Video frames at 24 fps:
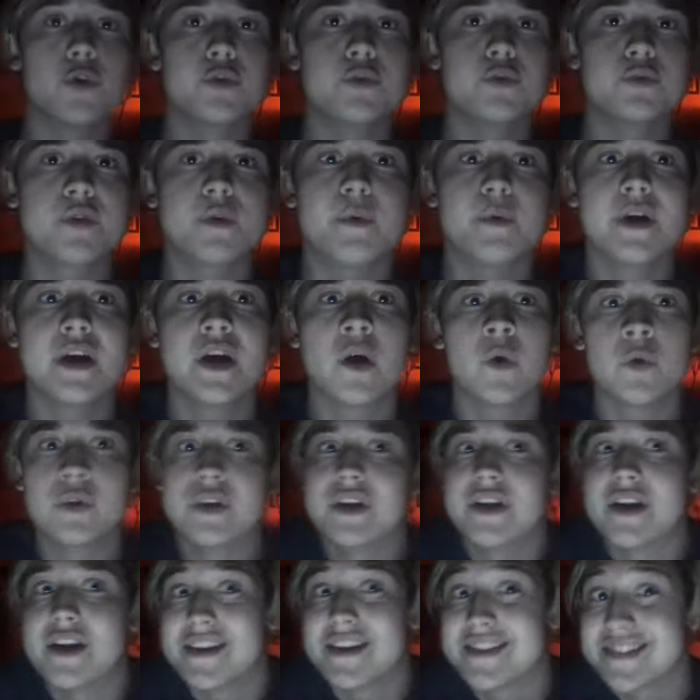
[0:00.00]
You do it on
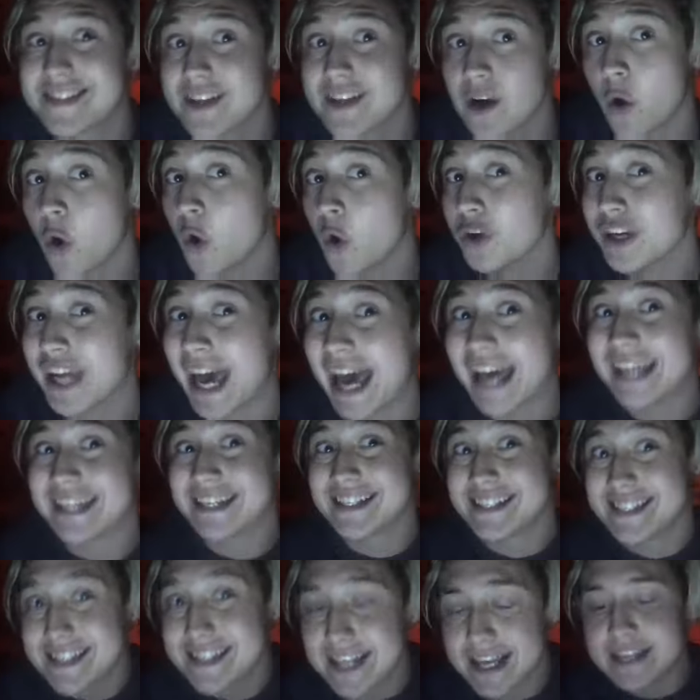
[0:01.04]
an
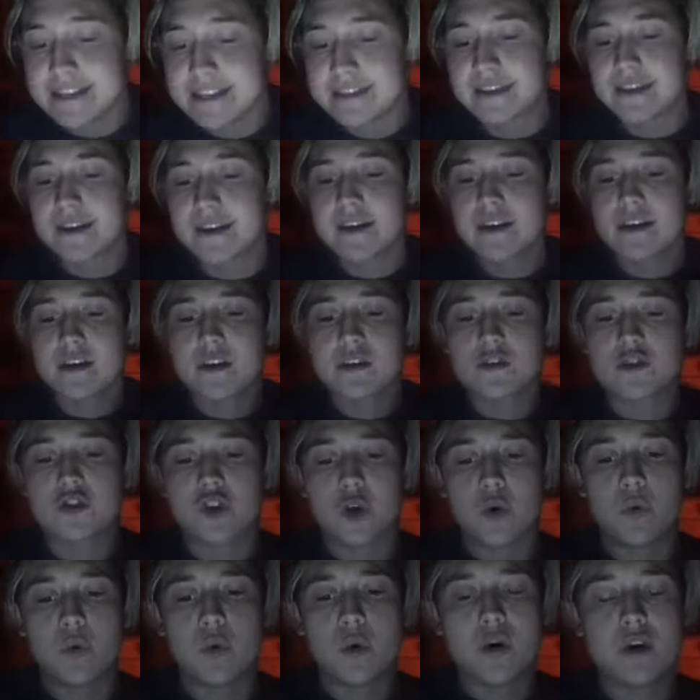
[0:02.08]
estate.
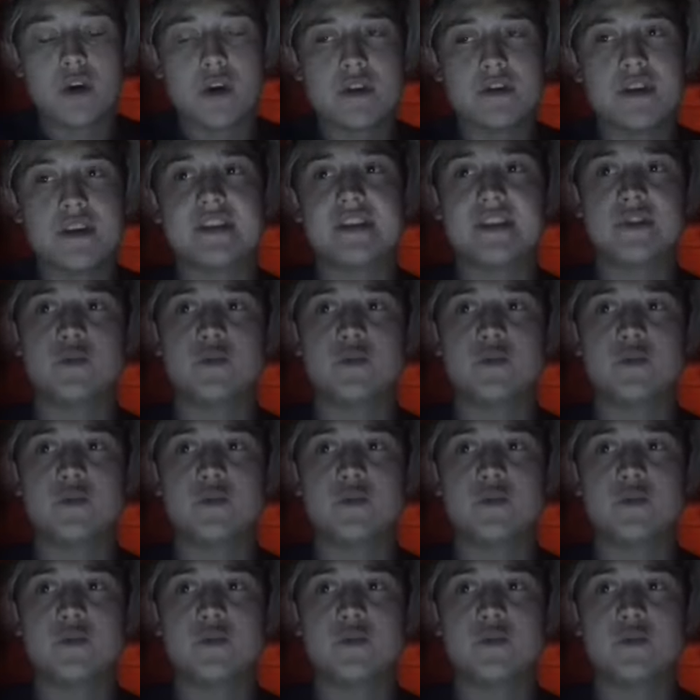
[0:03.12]
So this